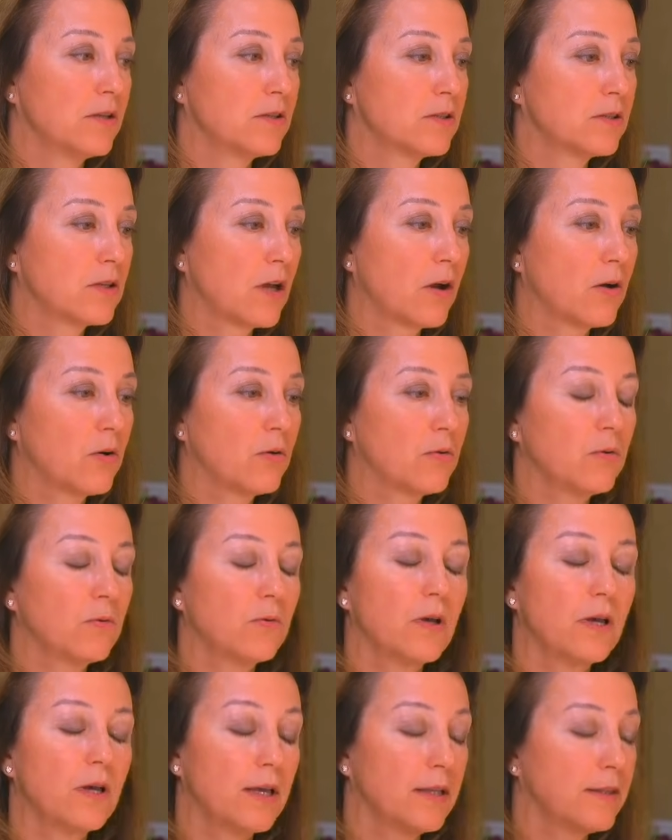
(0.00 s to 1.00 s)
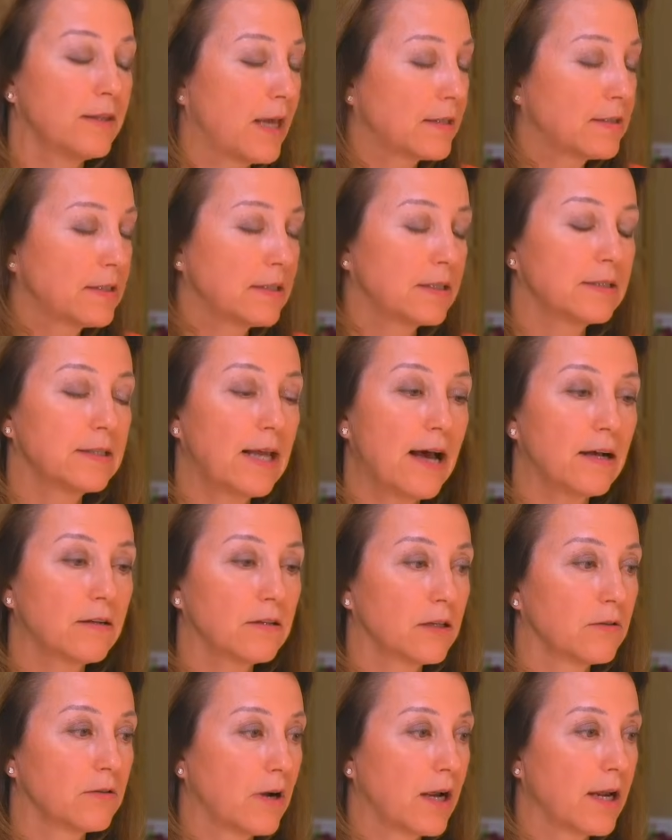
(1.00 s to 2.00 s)
So that's
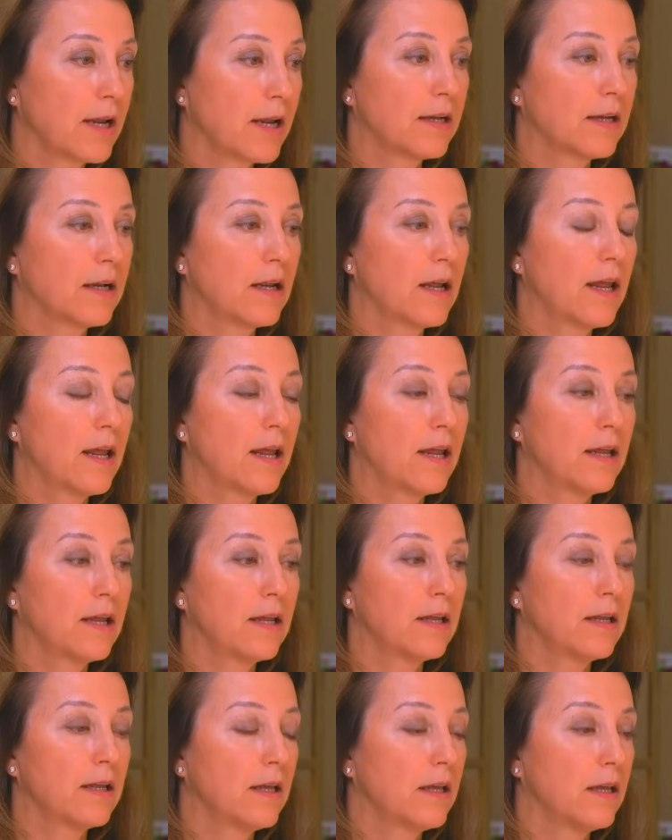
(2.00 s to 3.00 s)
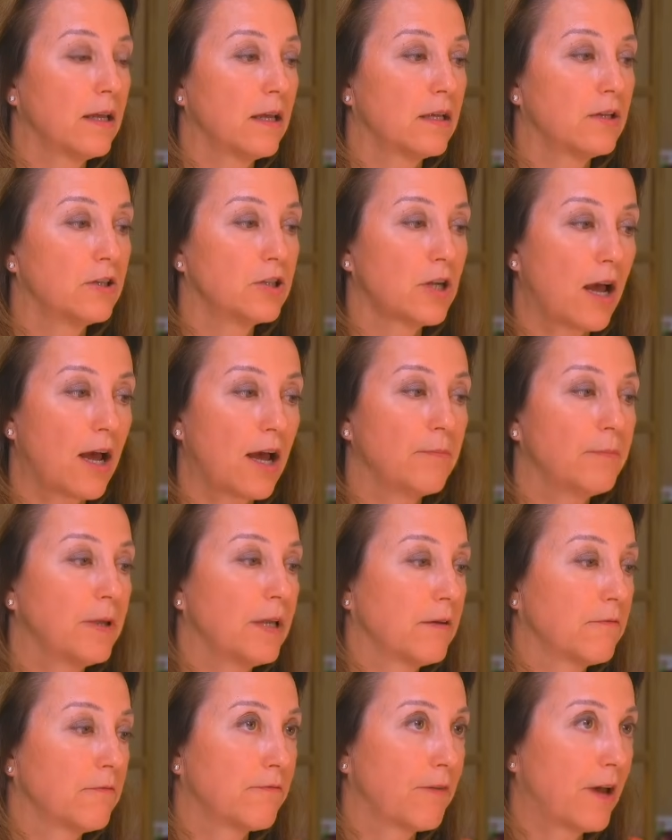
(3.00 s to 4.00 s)
exactly right. A job
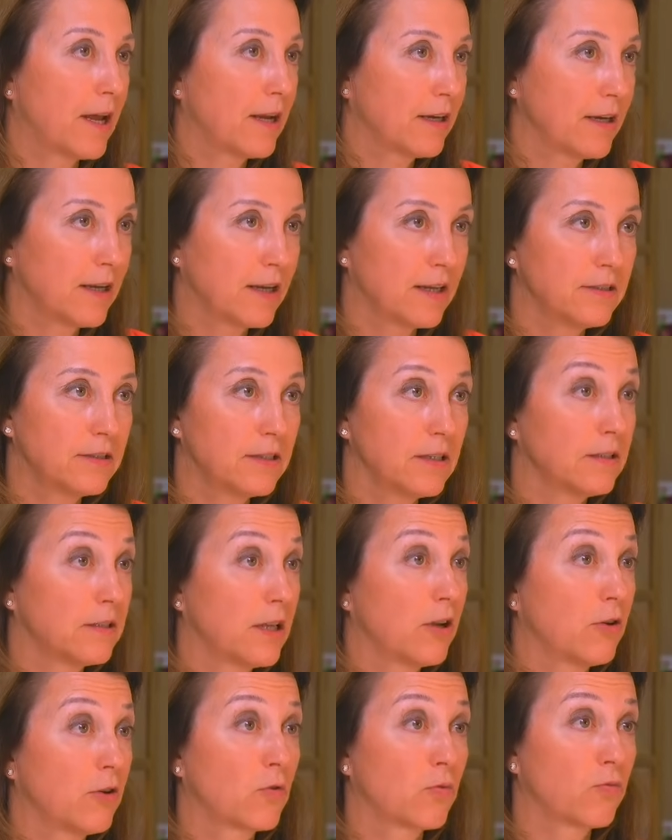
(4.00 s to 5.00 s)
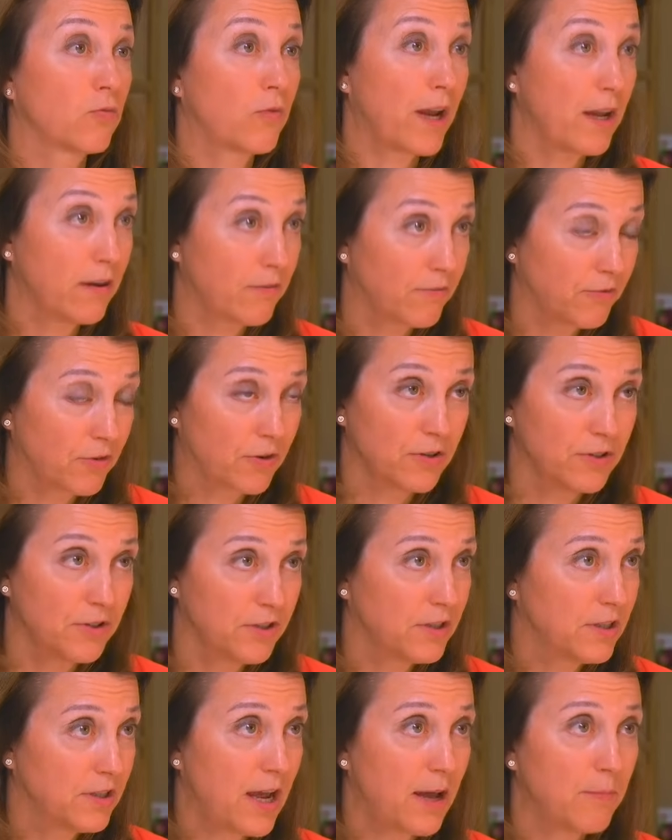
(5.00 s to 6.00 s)
in finance is a great
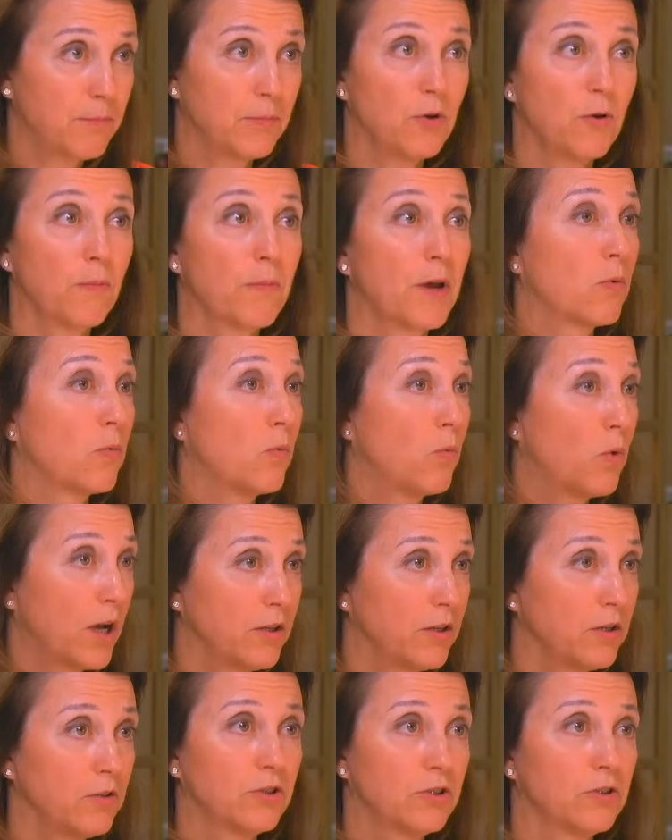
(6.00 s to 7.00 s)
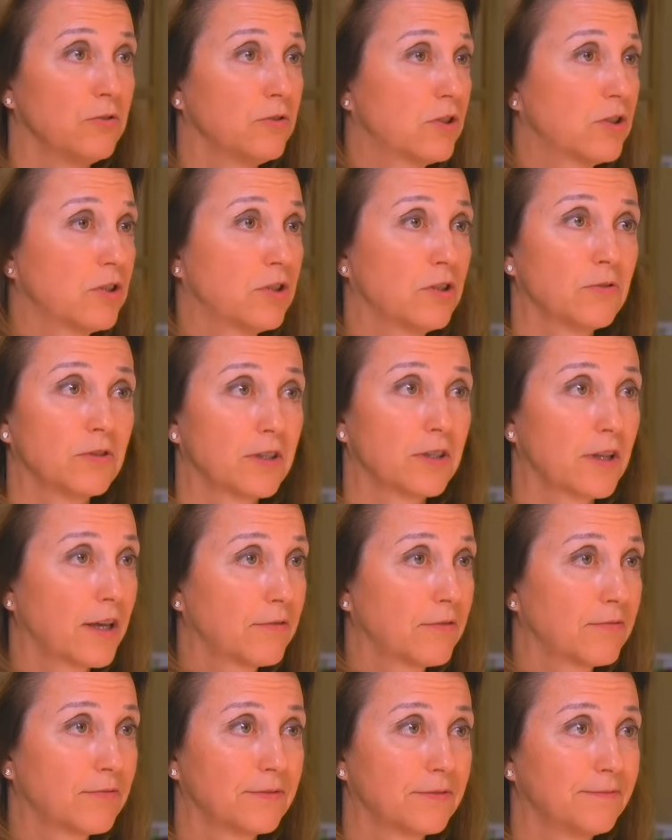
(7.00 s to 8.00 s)
first step, no matter what you choose to do in
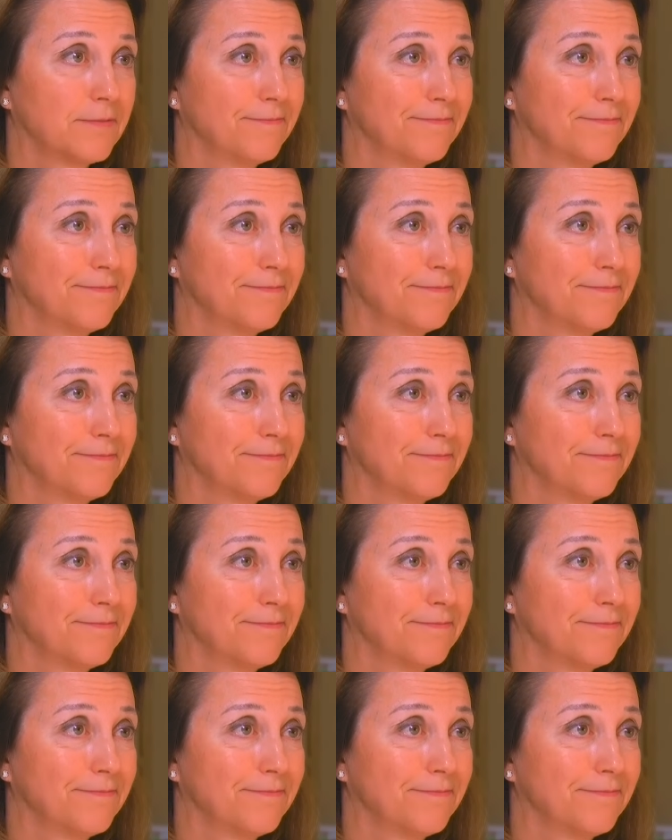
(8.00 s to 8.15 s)
life.